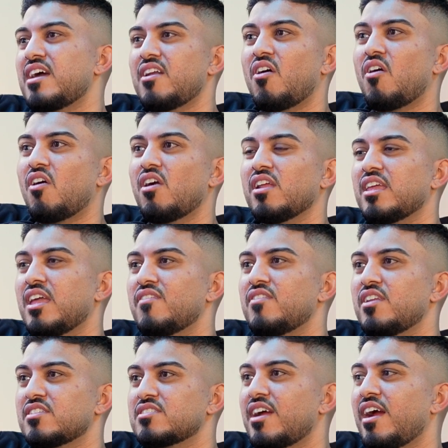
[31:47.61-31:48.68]
kind of hard to give
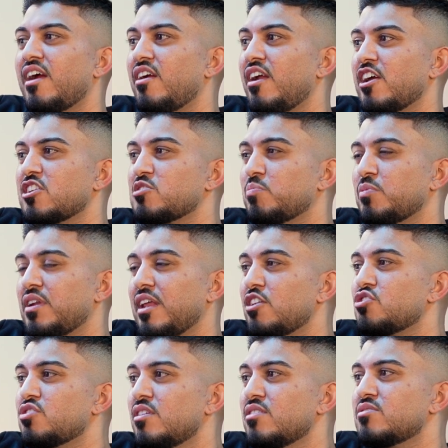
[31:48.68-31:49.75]
an entire
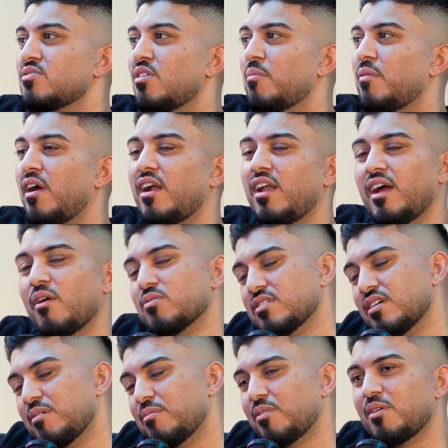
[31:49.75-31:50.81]
explanation, so I'm kind of like, "What's
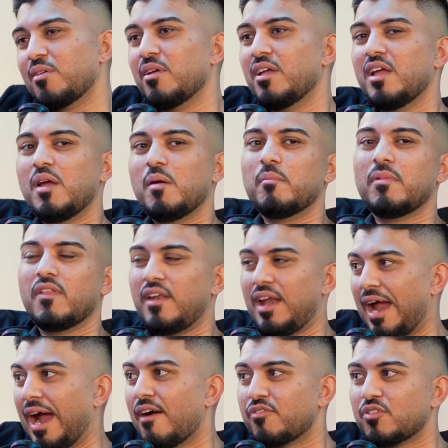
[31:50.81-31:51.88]
up, bro?" But then
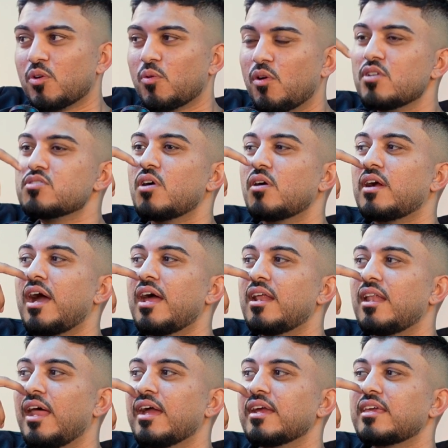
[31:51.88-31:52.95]
afterwards, I'll kind
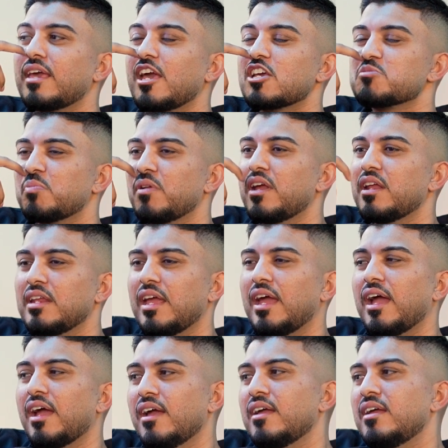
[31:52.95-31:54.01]
of like explain,
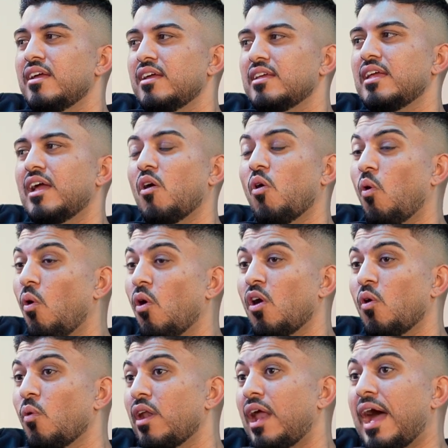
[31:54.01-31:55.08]
yeah.
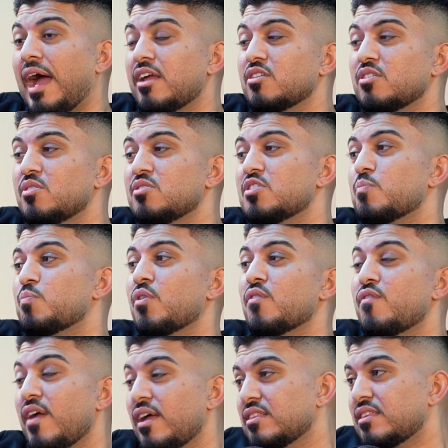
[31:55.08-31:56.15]
Or what I do to
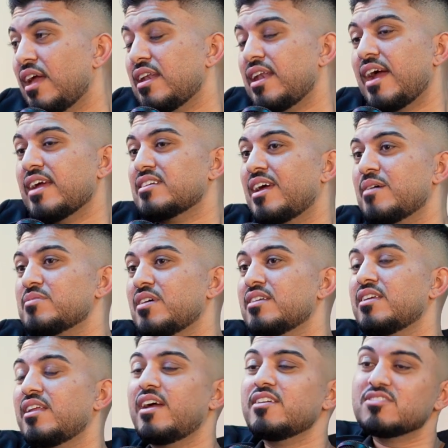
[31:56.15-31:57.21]
prevent that 9 times out of
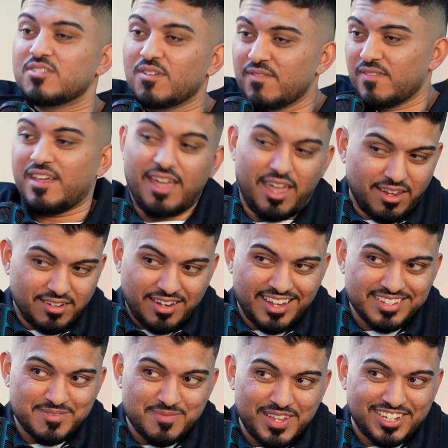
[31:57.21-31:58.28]
10, I just go, "Hey,
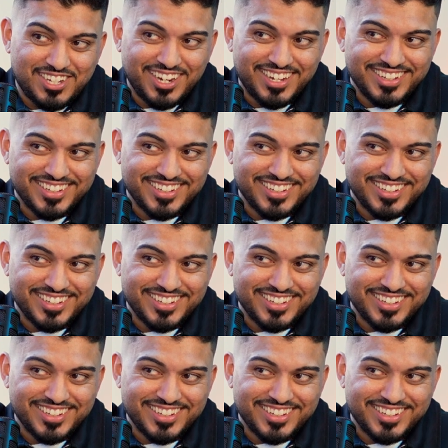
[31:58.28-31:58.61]
nice to meet you."